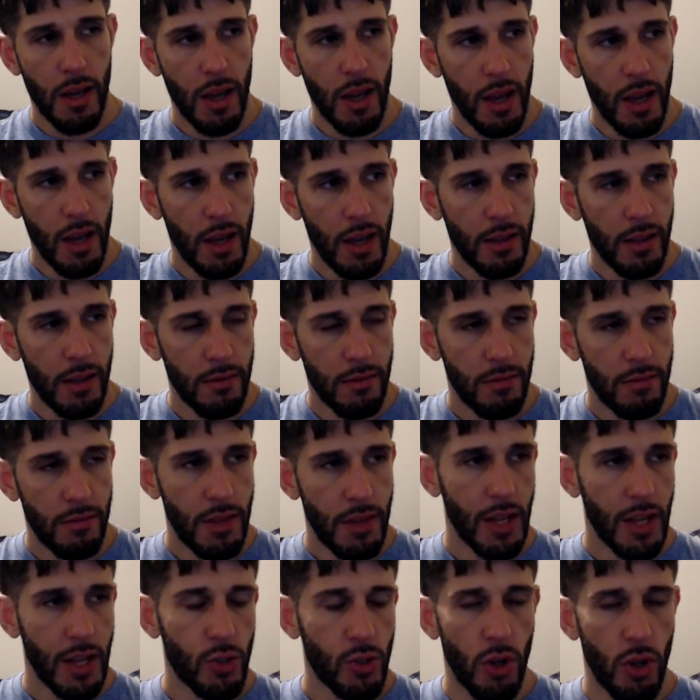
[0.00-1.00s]
And
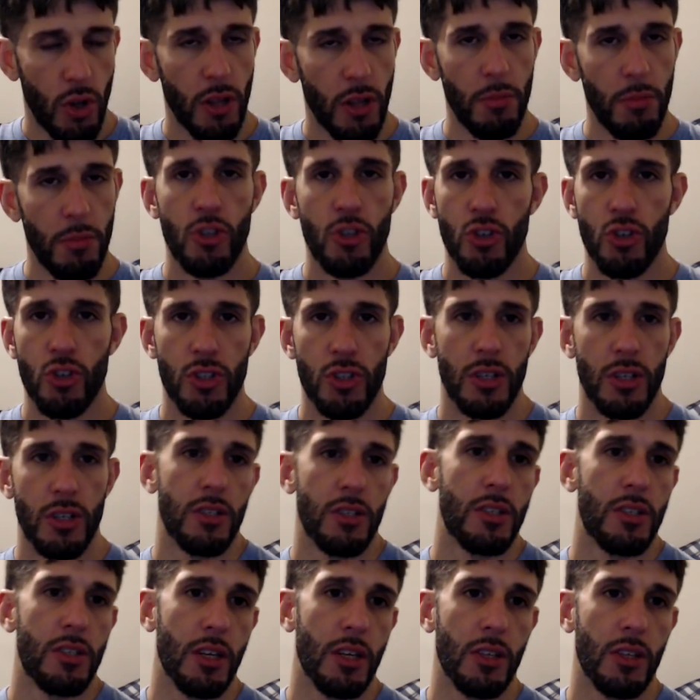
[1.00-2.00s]
that's all I'm interested in
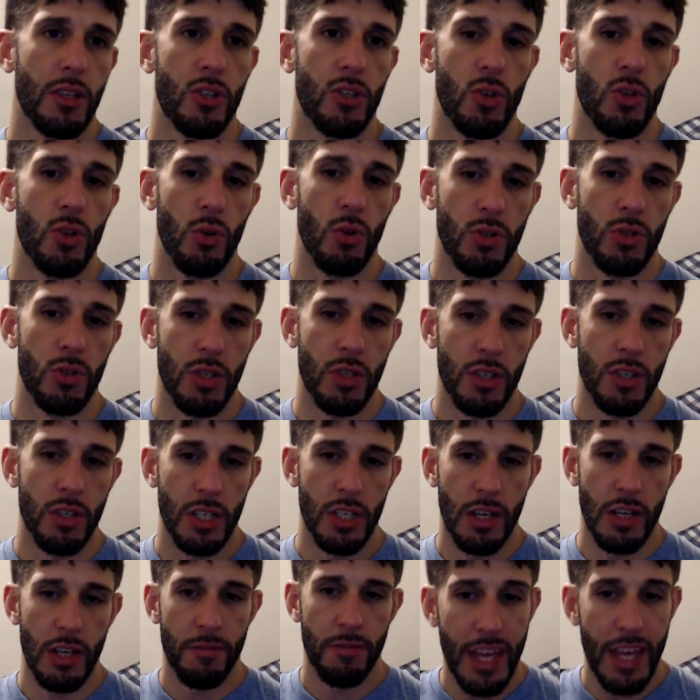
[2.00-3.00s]
seeing this whole season.
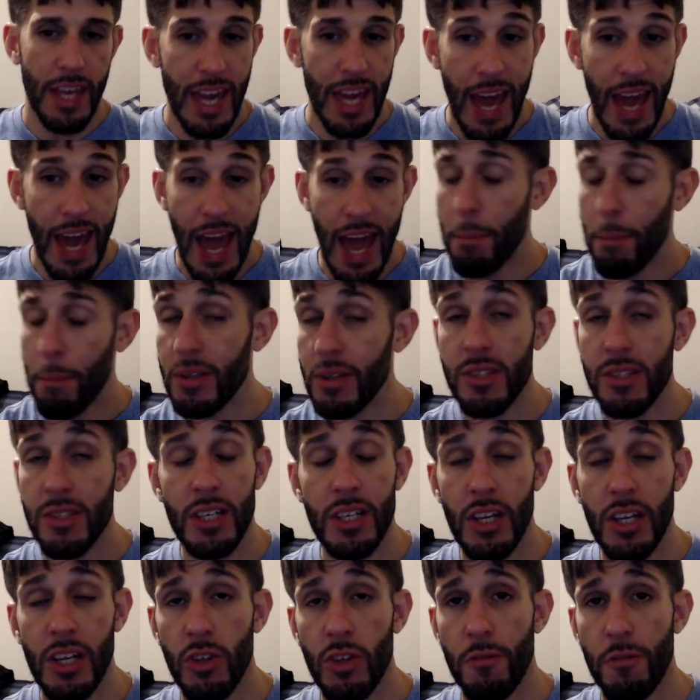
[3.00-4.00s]
If they happen to
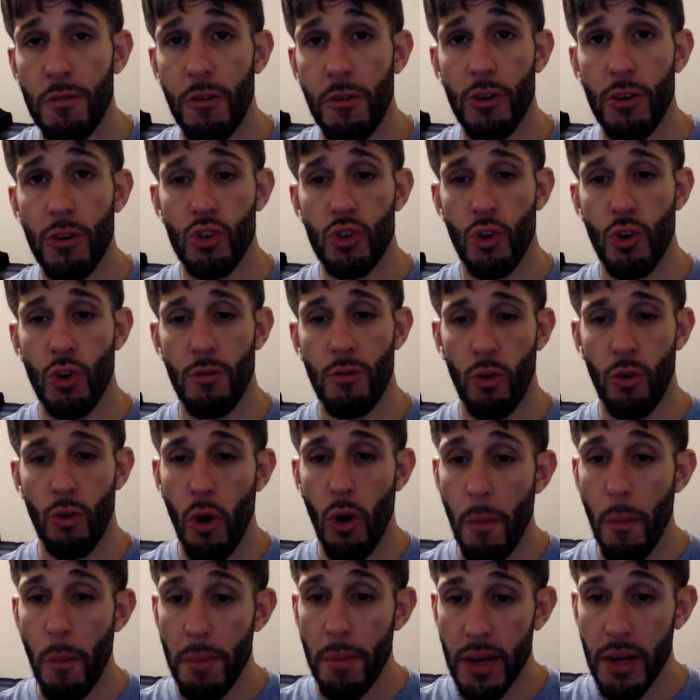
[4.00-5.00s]
get the first
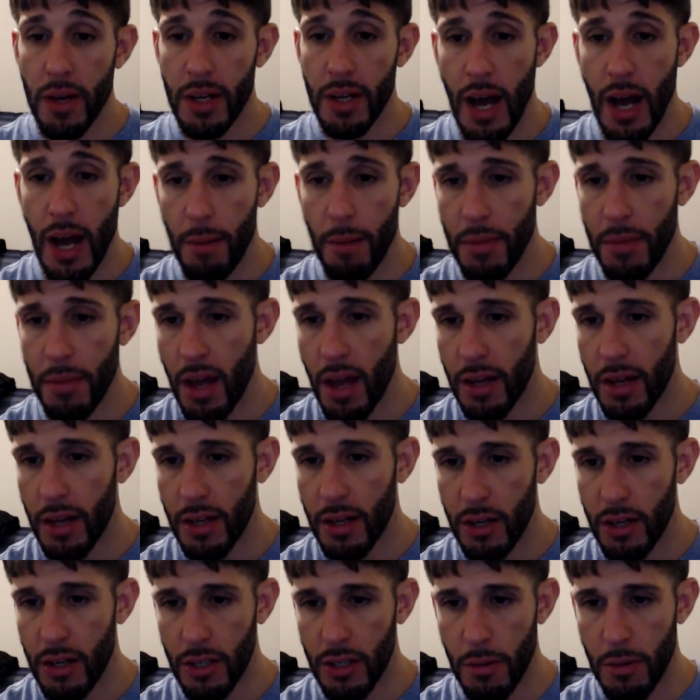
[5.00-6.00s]
overall pick, I'm not
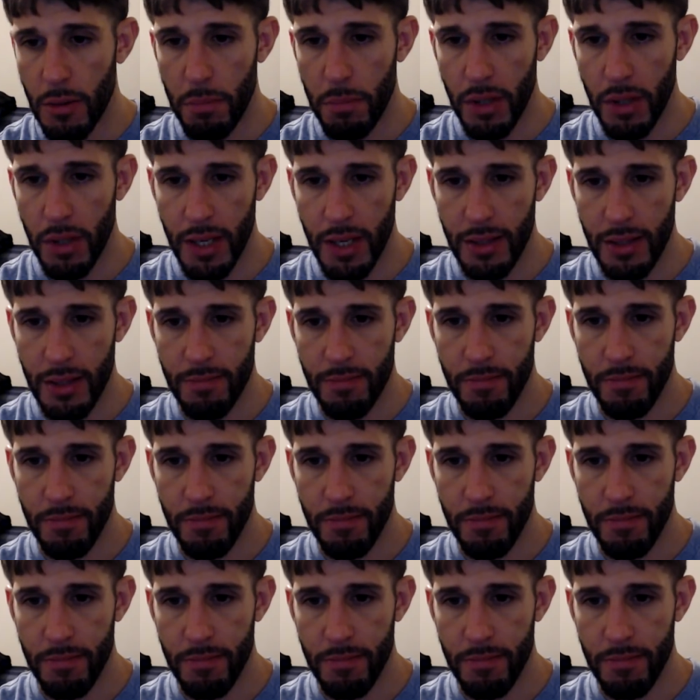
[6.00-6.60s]
going to complain.